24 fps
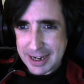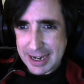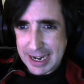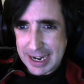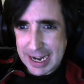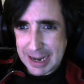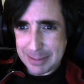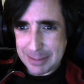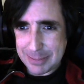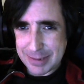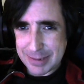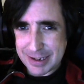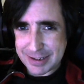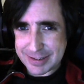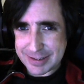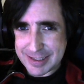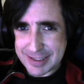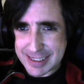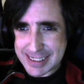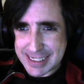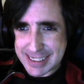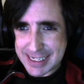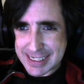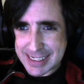Yeah,
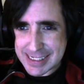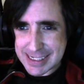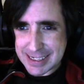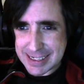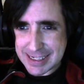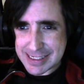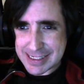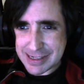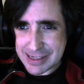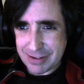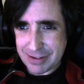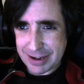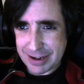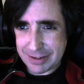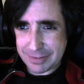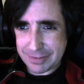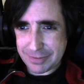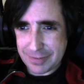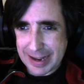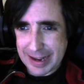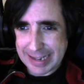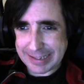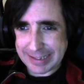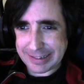Dizzy is a right
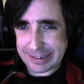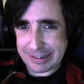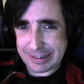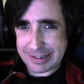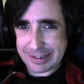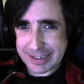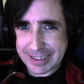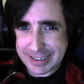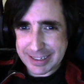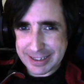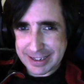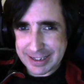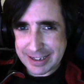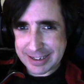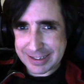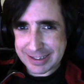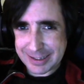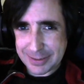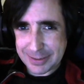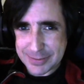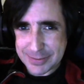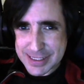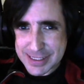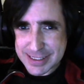vandal. He
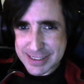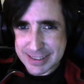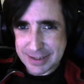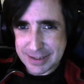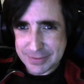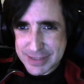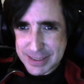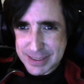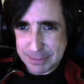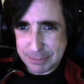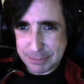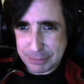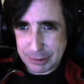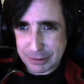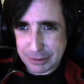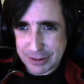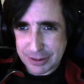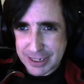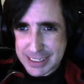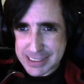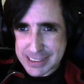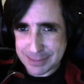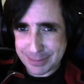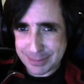loves to pull
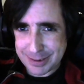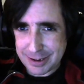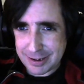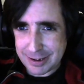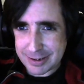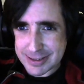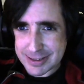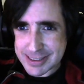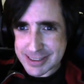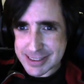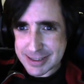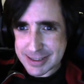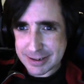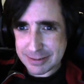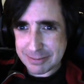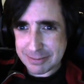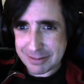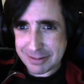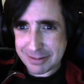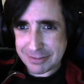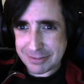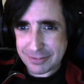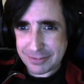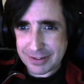things apart. So
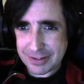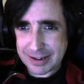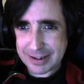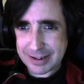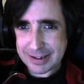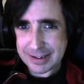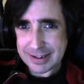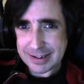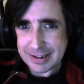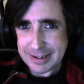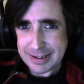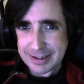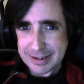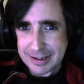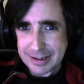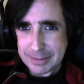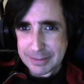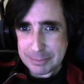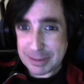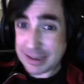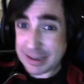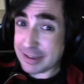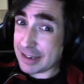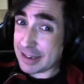we're,
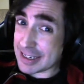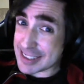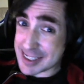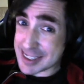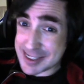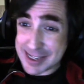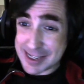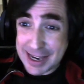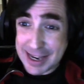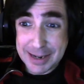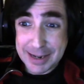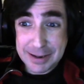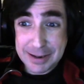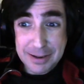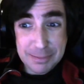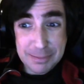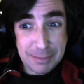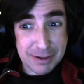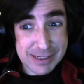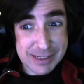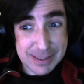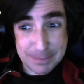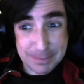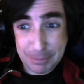but as I say,
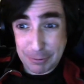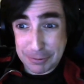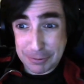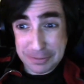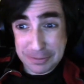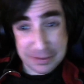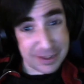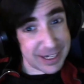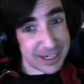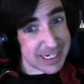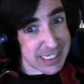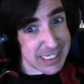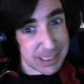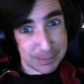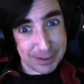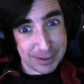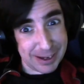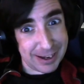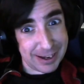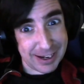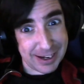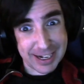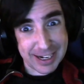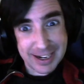most important thing is the
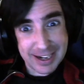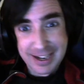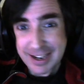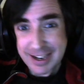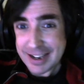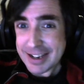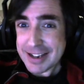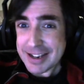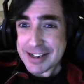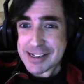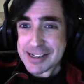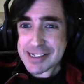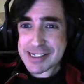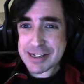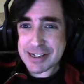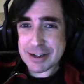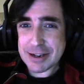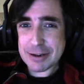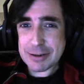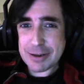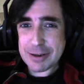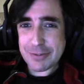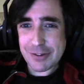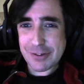pie.
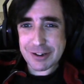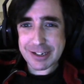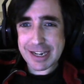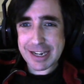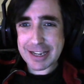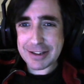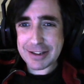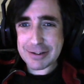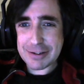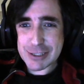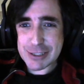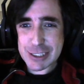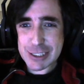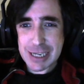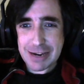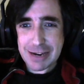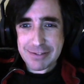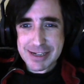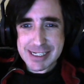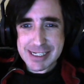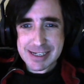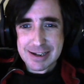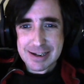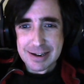So you've got to get those
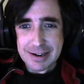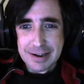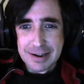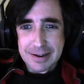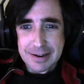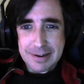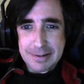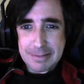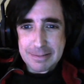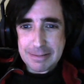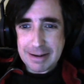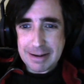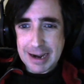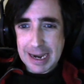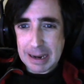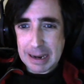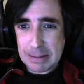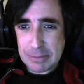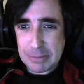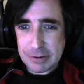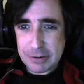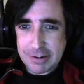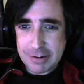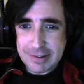cherries.
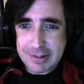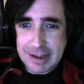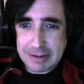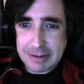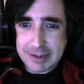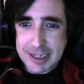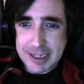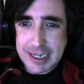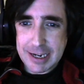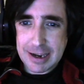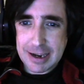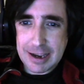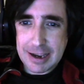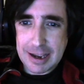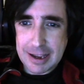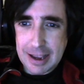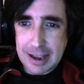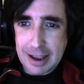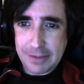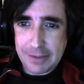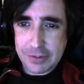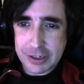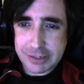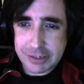Right, we're going down here.
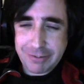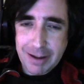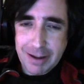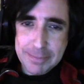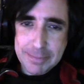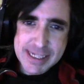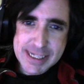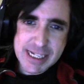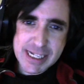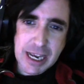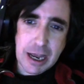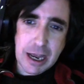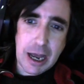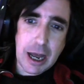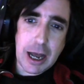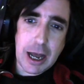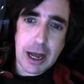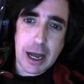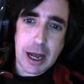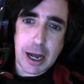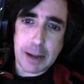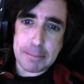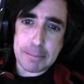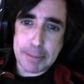I've got to grab this
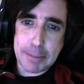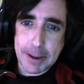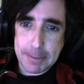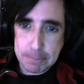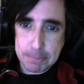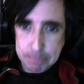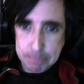harp.